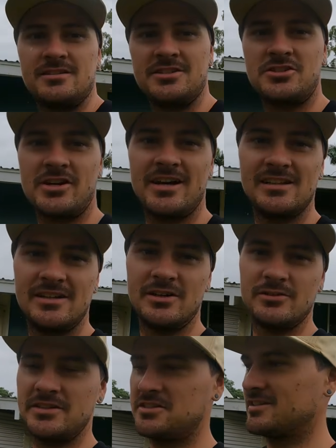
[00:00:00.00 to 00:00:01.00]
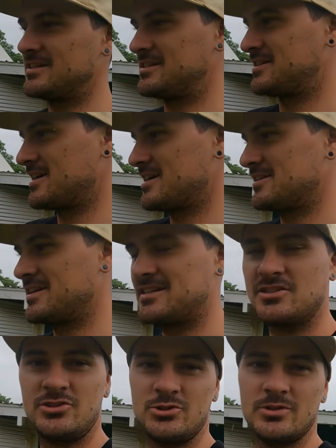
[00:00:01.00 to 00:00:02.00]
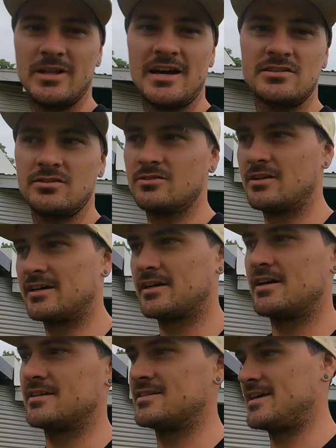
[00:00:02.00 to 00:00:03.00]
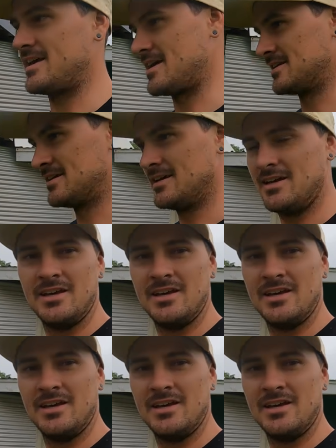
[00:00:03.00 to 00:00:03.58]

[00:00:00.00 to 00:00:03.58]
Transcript: This trailer originally started as a dual axle. I cut it down.